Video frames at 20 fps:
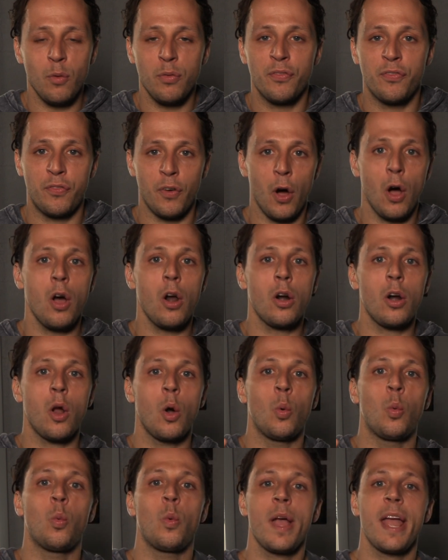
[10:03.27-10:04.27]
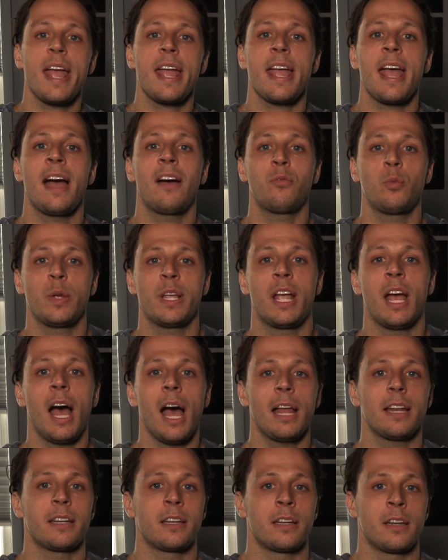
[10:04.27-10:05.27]
far away have we
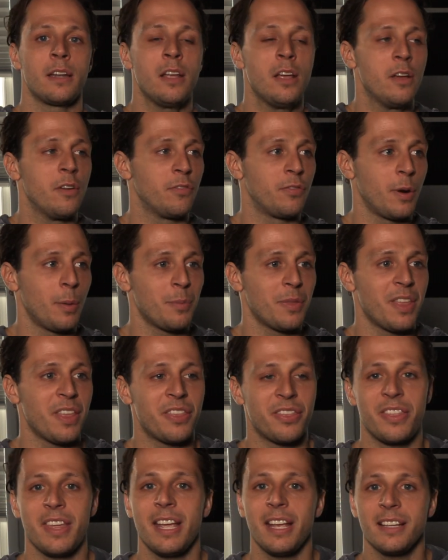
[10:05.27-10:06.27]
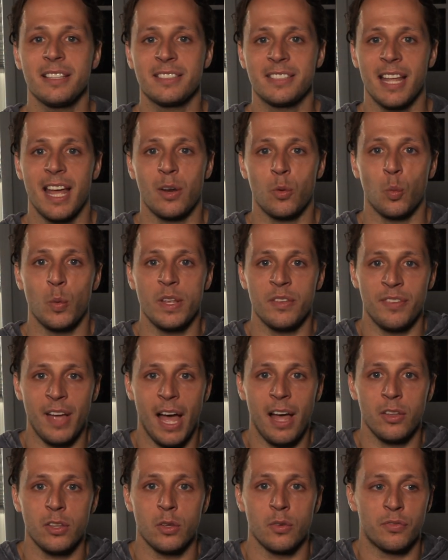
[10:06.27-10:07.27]
gotten from the things that we
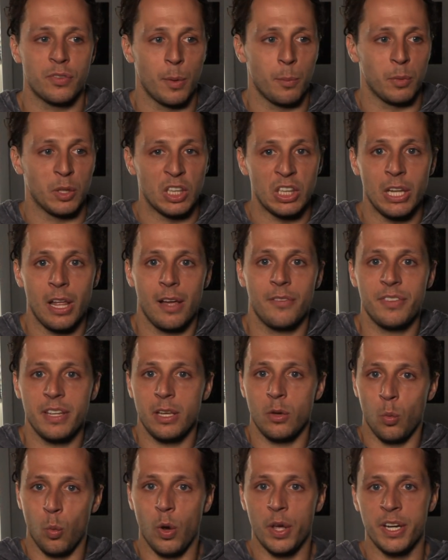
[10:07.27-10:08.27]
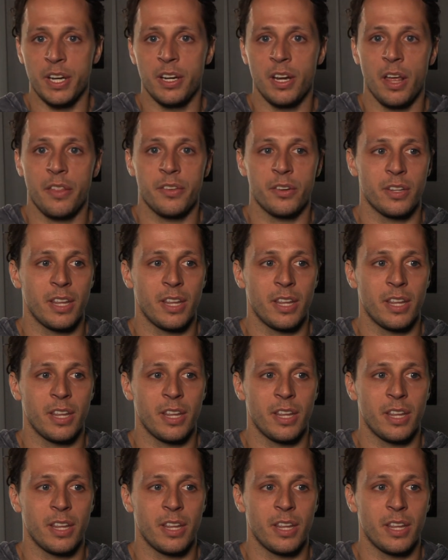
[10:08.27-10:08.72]
value, from loving one another,